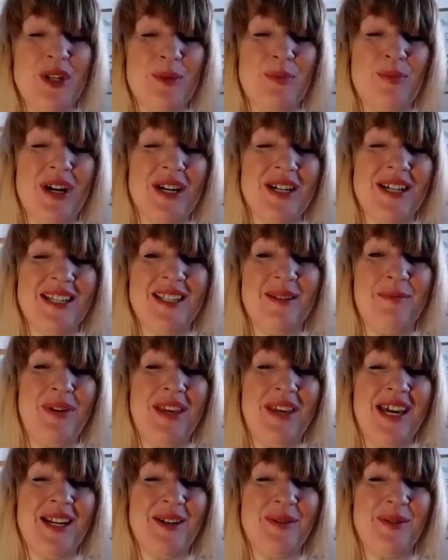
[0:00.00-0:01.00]
practicing
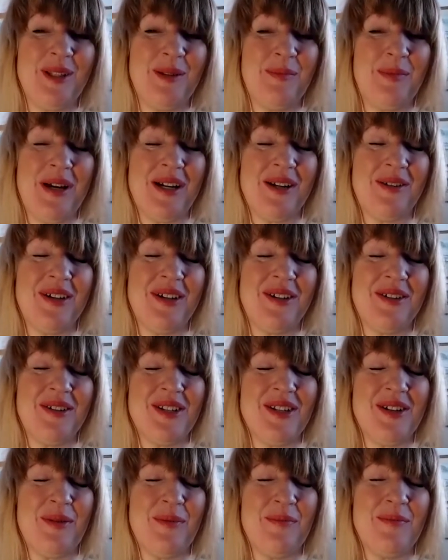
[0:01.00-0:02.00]
piano in the background,
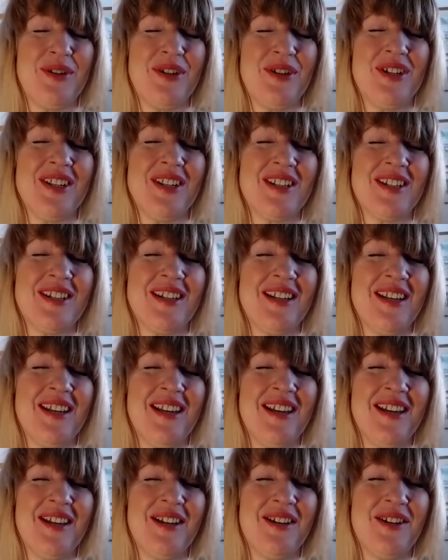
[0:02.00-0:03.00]
so I'm just
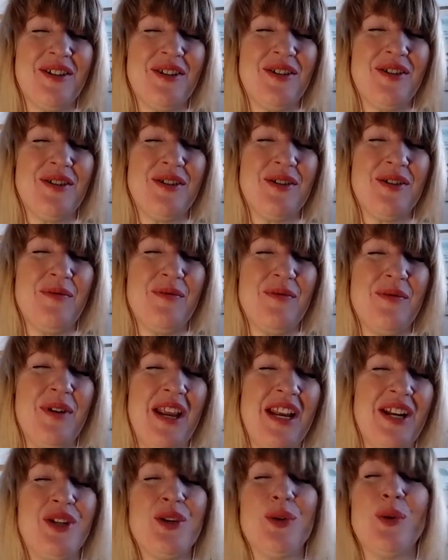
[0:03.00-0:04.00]

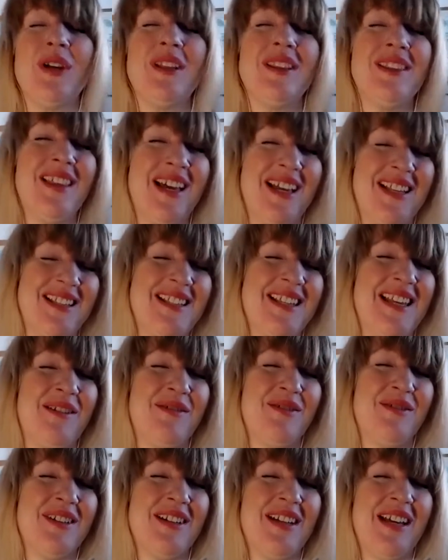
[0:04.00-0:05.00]
enjoying that
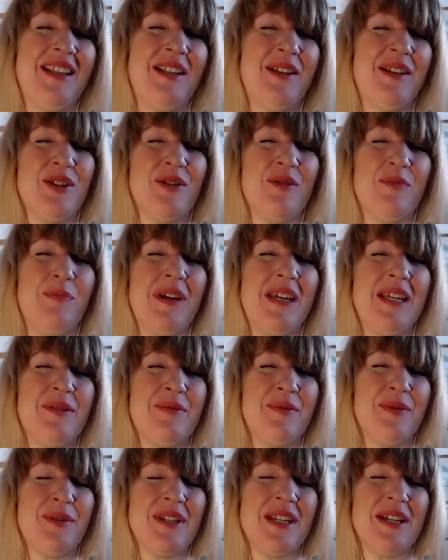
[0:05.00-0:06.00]
sound and the sort of
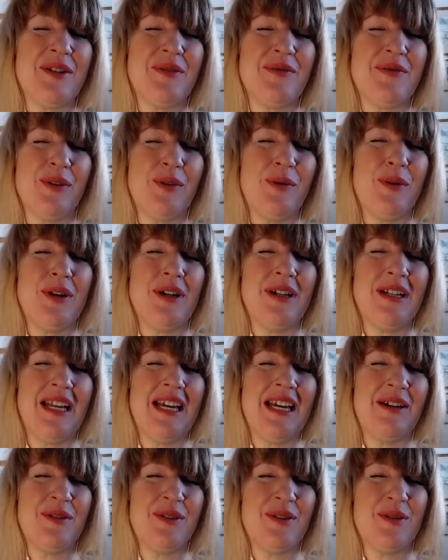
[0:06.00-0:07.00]
peaceful sound of a quiet
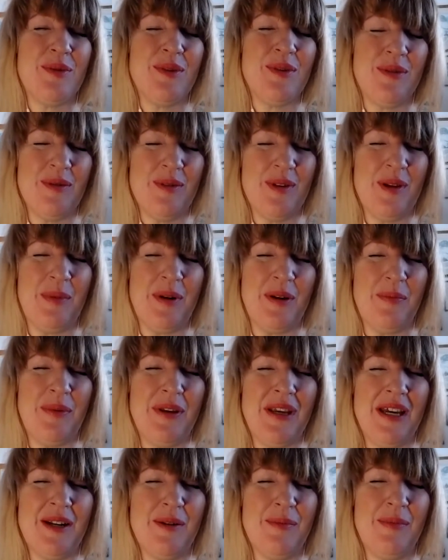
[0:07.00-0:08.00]
house with a bit of
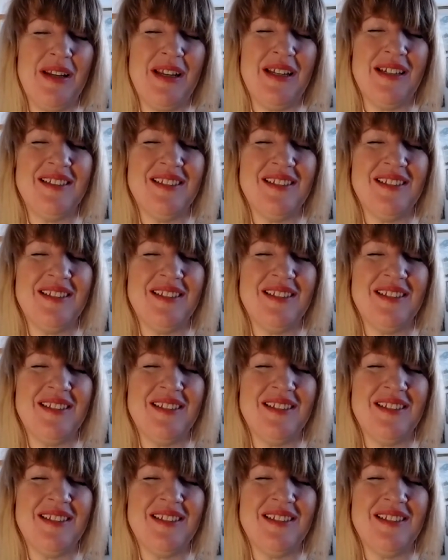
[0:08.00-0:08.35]
piano playing.